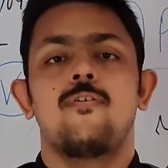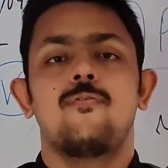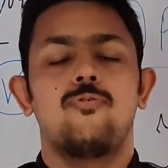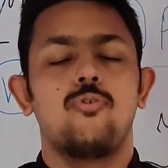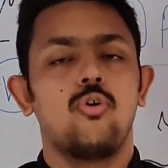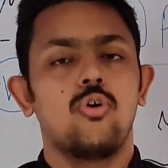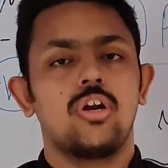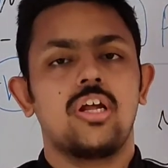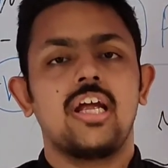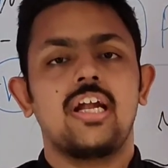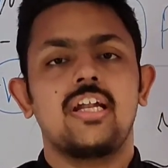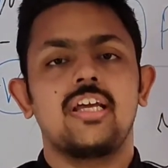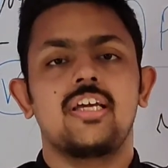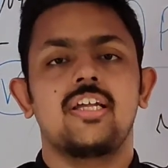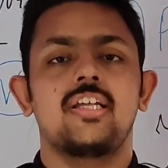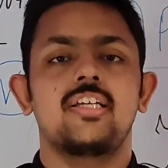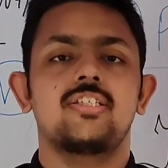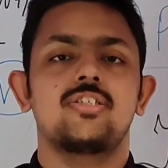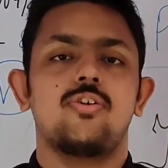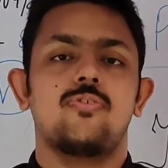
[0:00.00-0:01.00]
Four
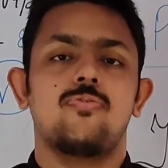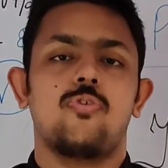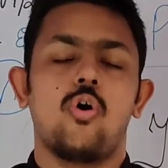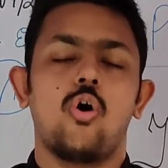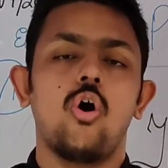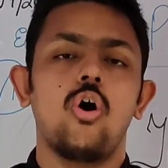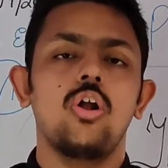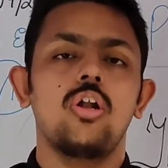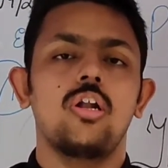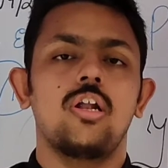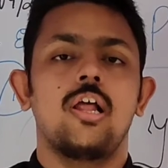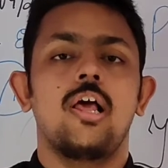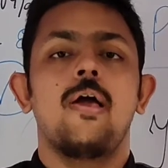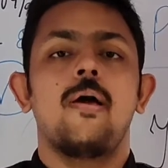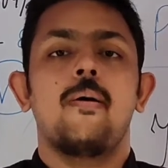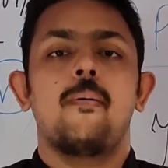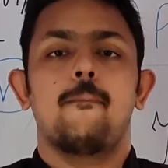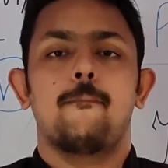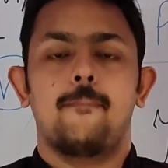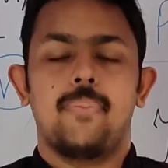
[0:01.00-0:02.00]
categories of all:
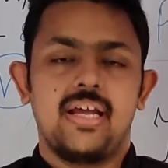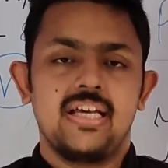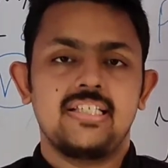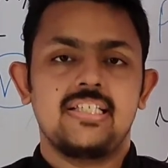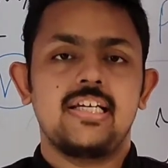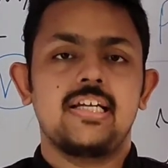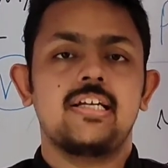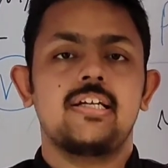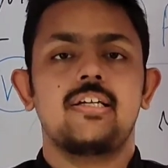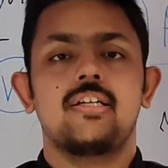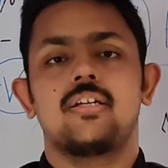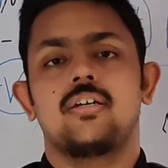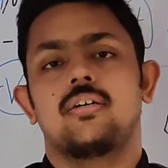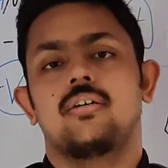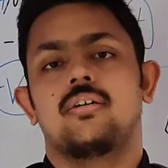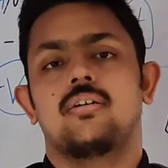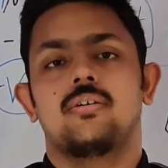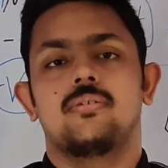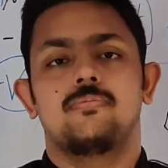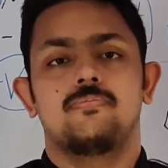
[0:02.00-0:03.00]
present
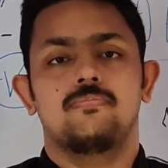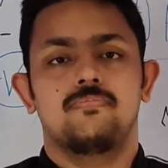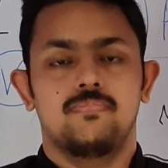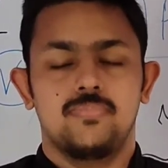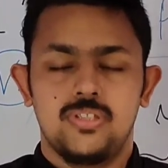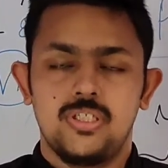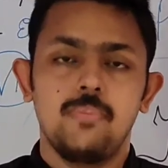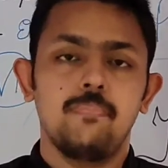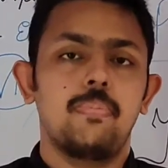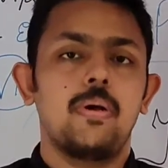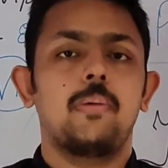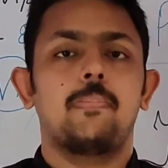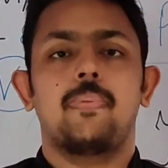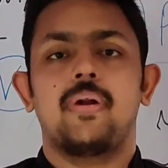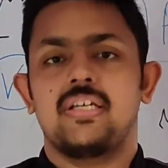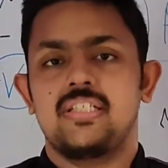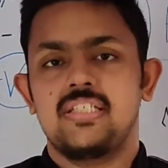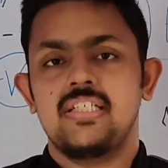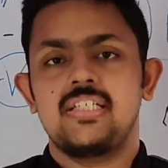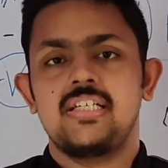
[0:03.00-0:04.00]
simple
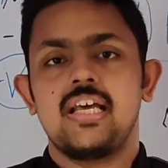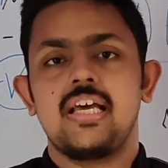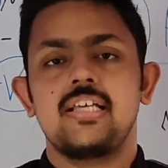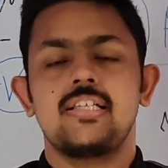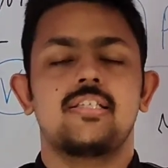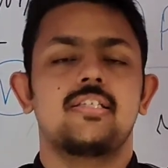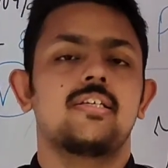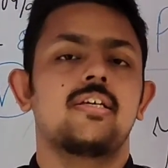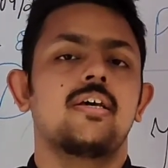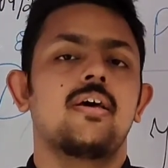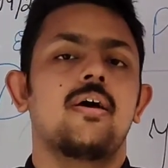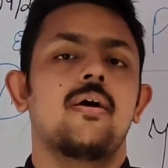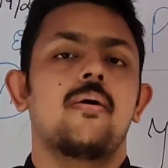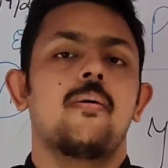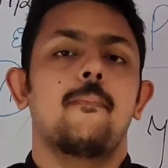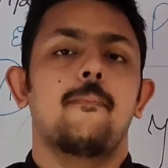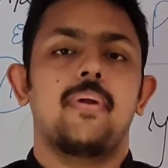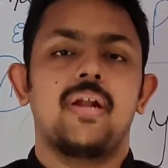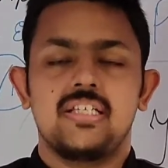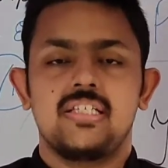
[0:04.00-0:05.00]
present tense,
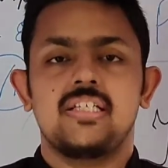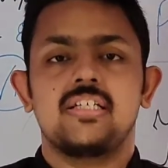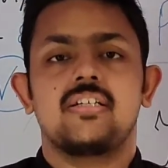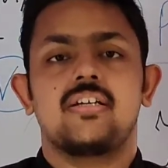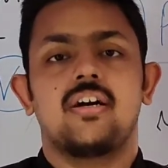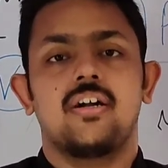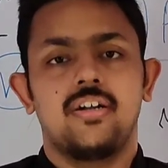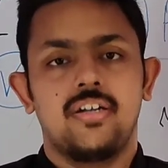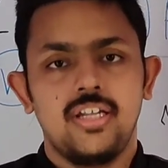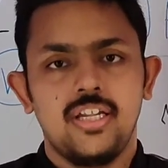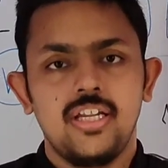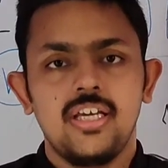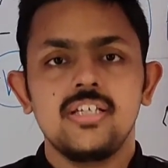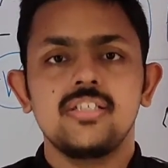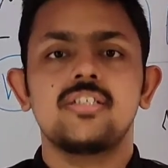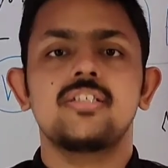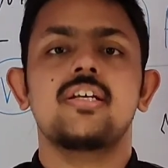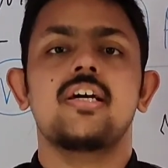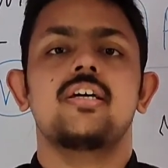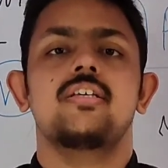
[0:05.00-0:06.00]
present
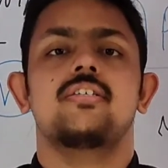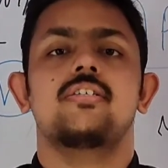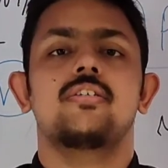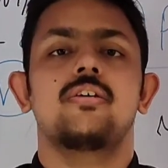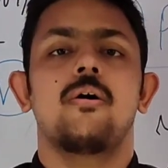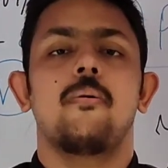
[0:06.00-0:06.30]
continuous tense,